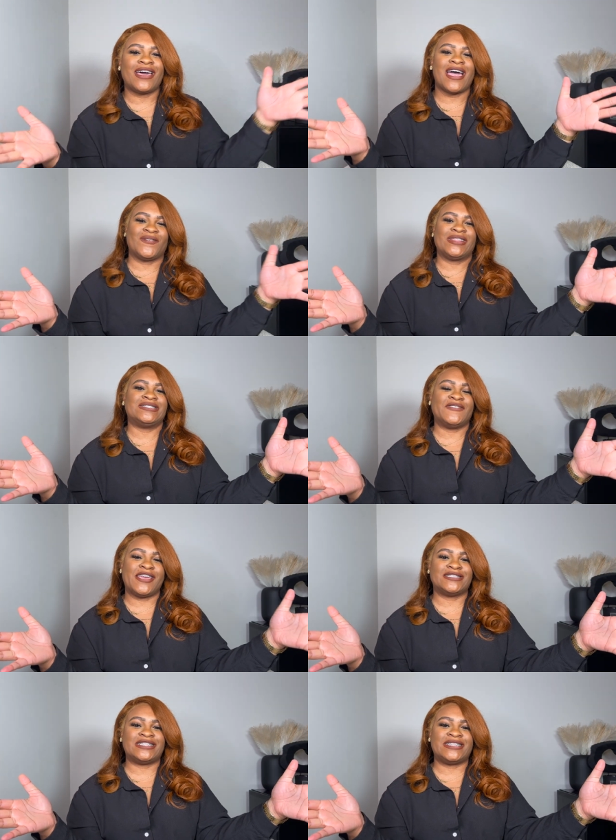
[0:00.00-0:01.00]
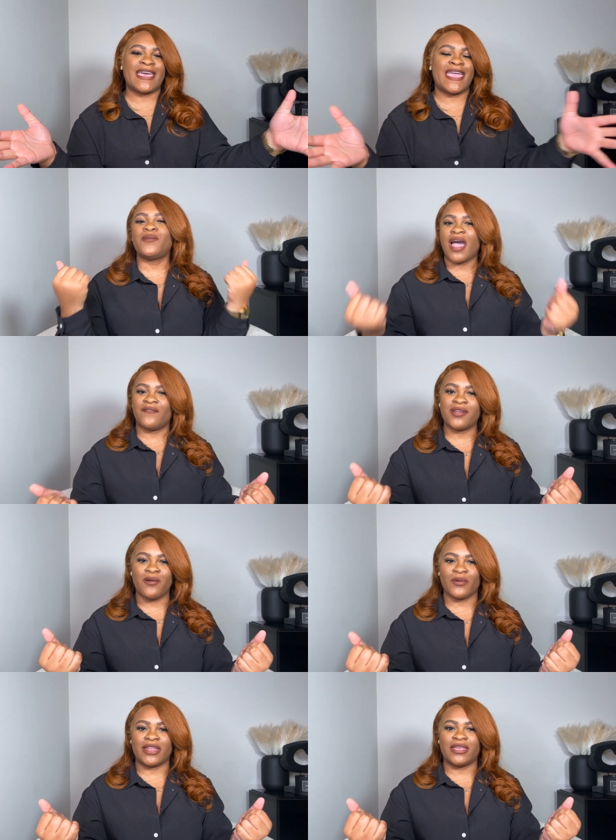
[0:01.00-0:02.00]
I have for this video today. If you haven't
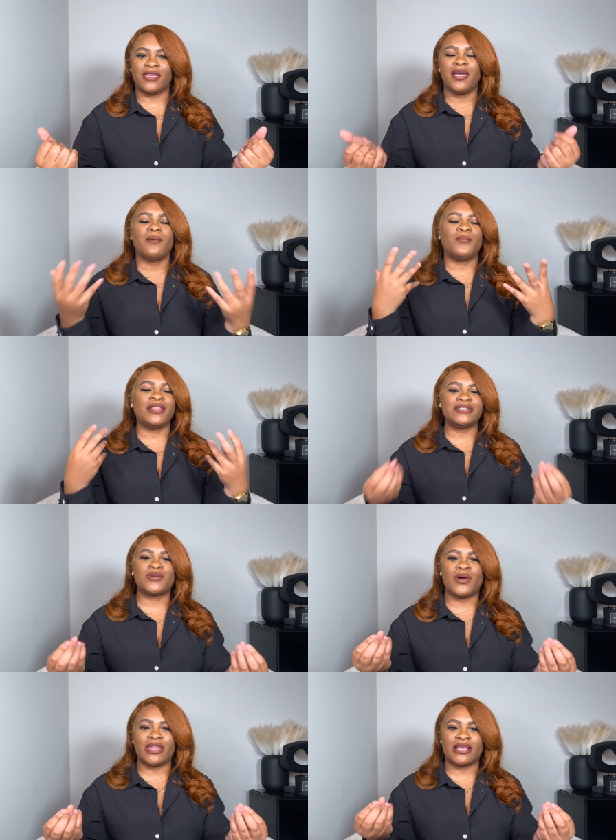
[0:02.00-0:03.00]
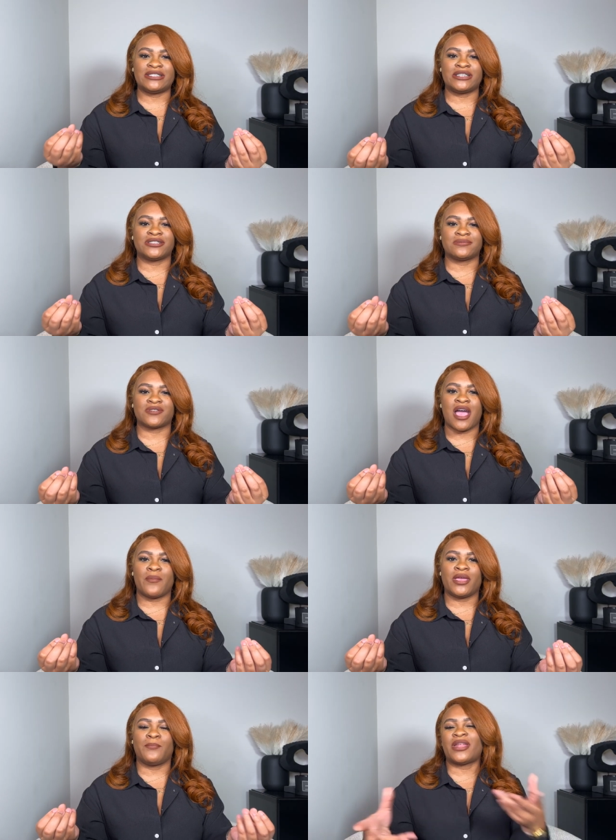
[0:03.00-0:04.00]
already, please go ahead and consider
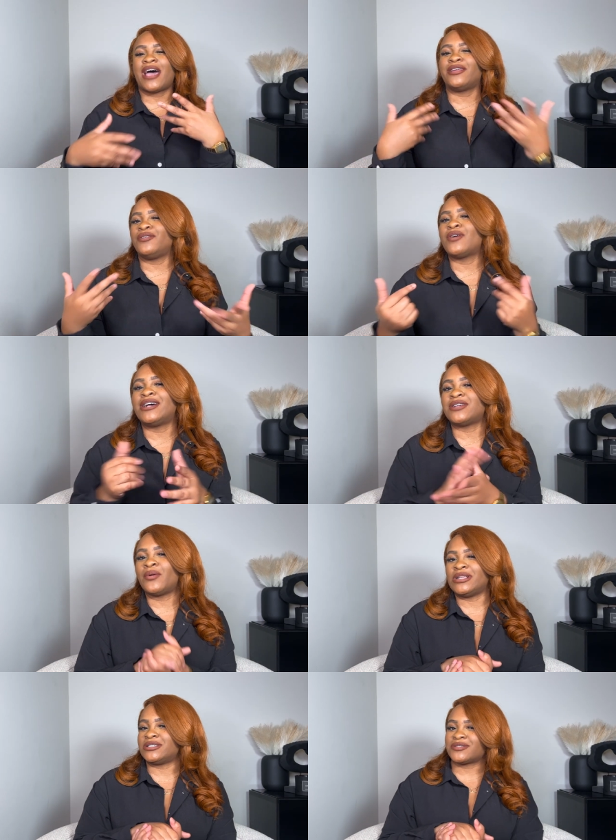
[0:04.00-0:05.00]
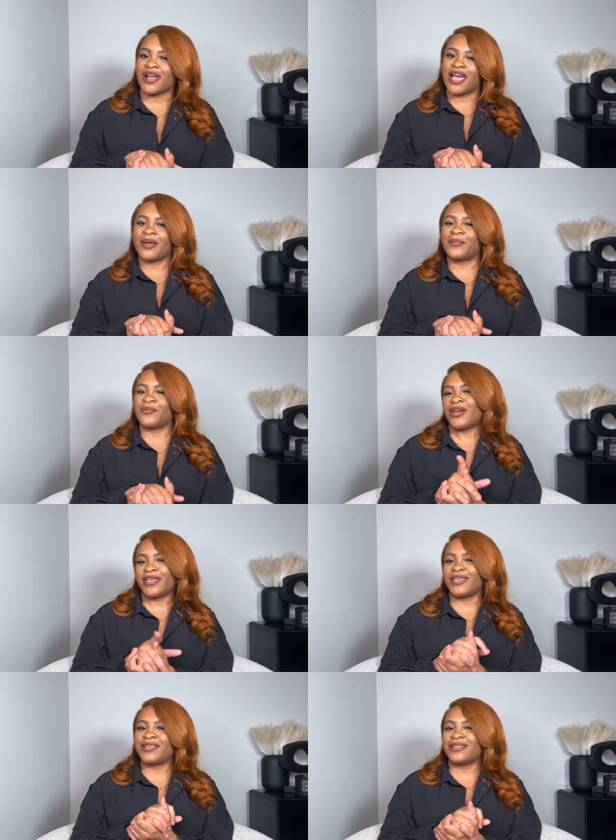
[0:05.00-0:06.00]
subscribing, but I know you guys already subscribed,
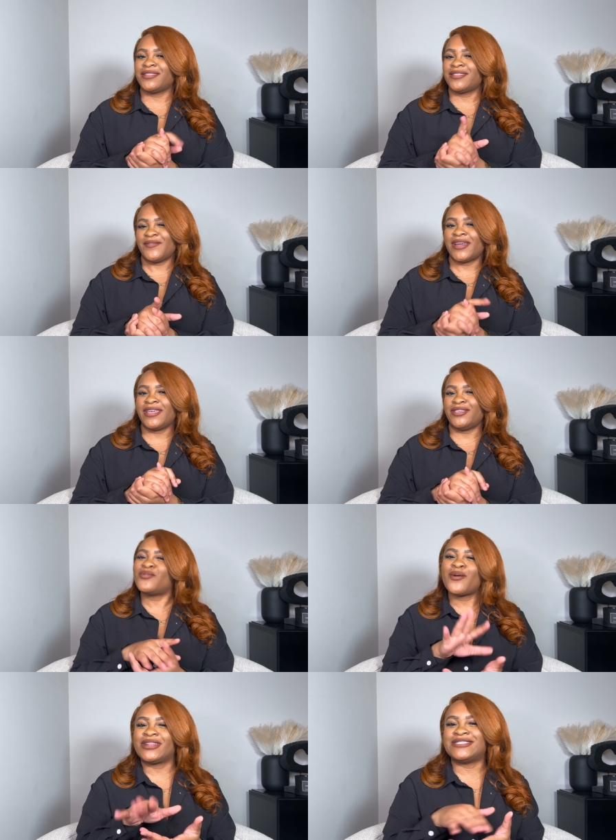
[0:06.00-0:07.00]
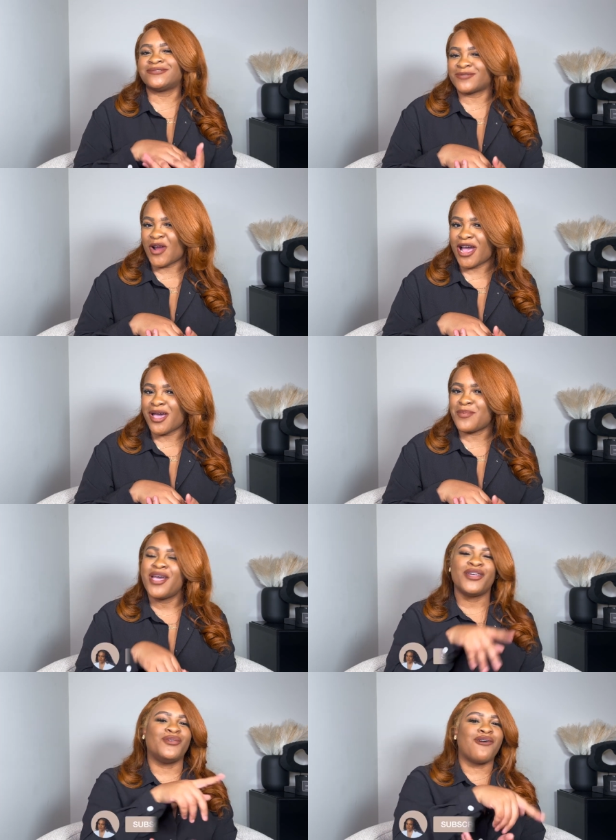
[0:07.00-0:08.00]
right? Right? You already subscribed,
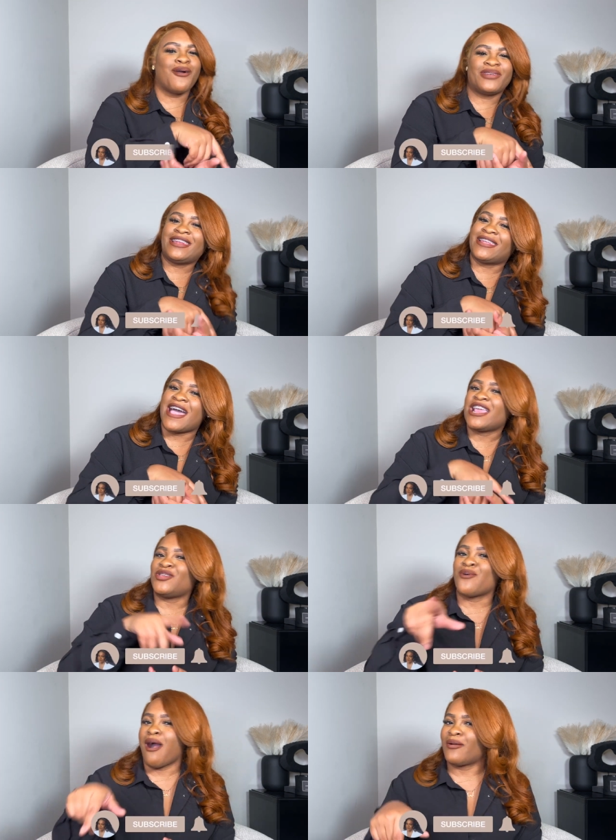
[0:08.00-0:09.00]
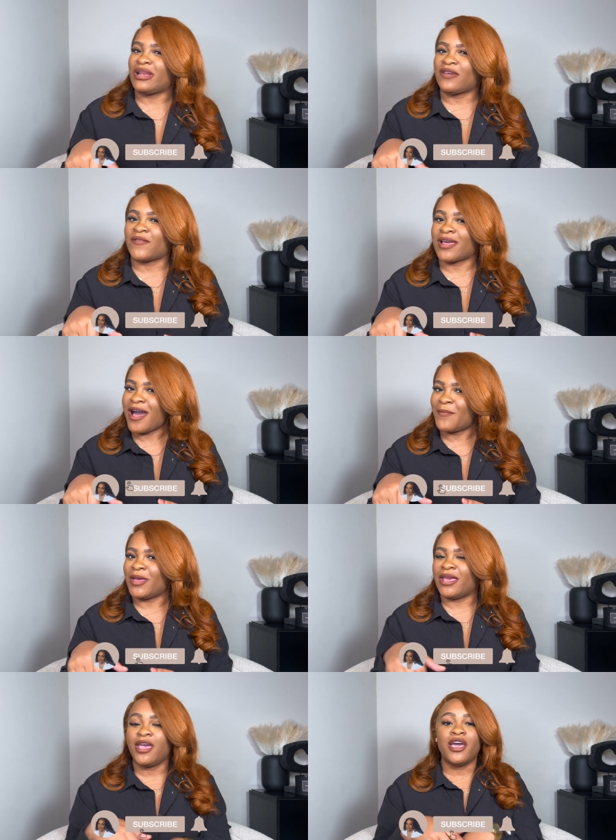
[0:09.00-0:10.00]
you already liked, you already left a
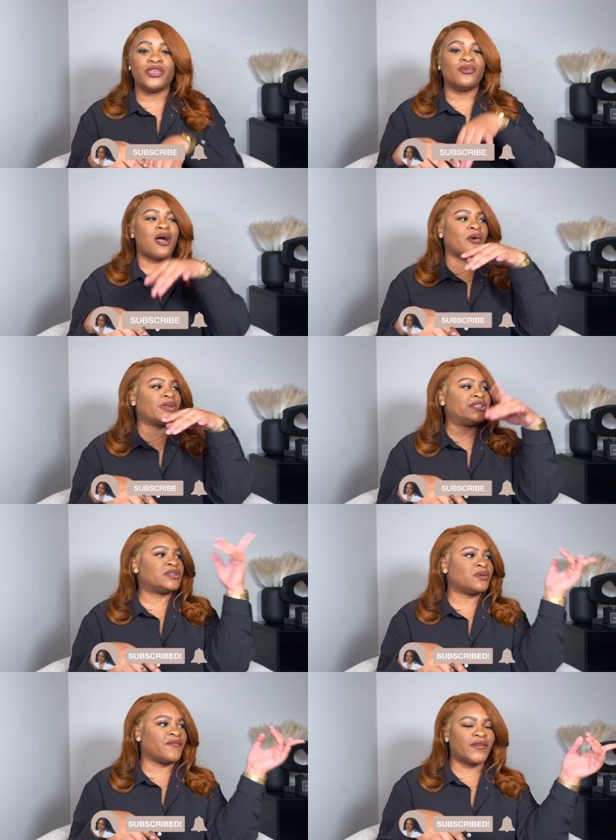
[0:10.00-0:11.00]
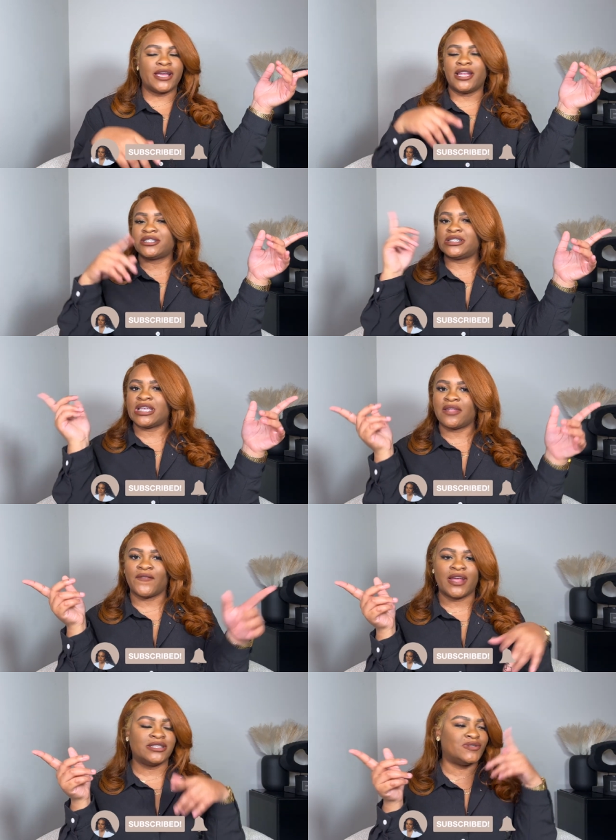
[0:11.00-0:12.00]
comment, you already told a friend to tell a
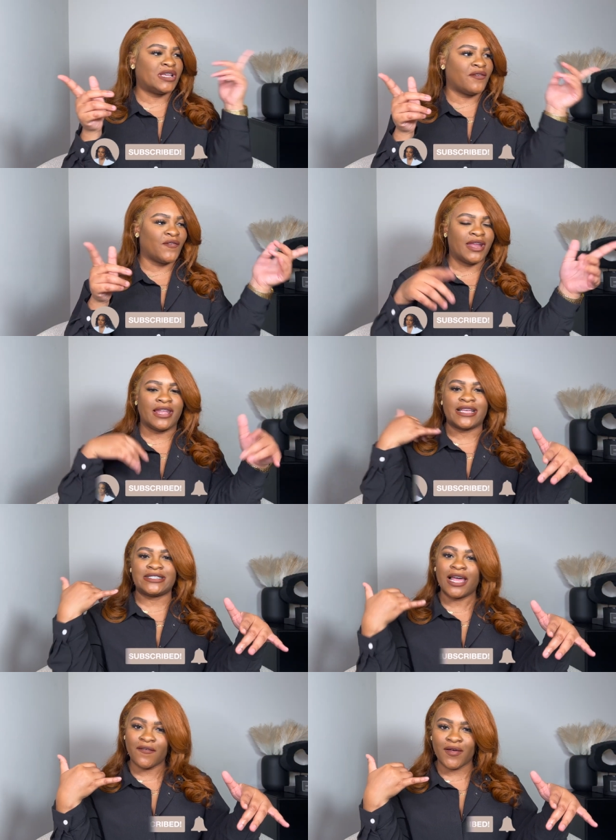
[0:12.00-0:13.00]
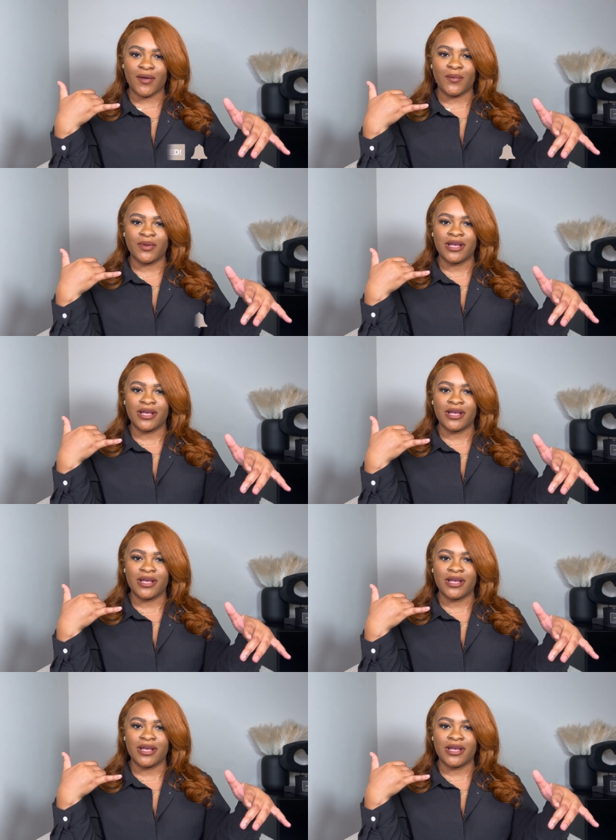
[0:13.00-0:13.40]
friend to tell a friend, like telephone,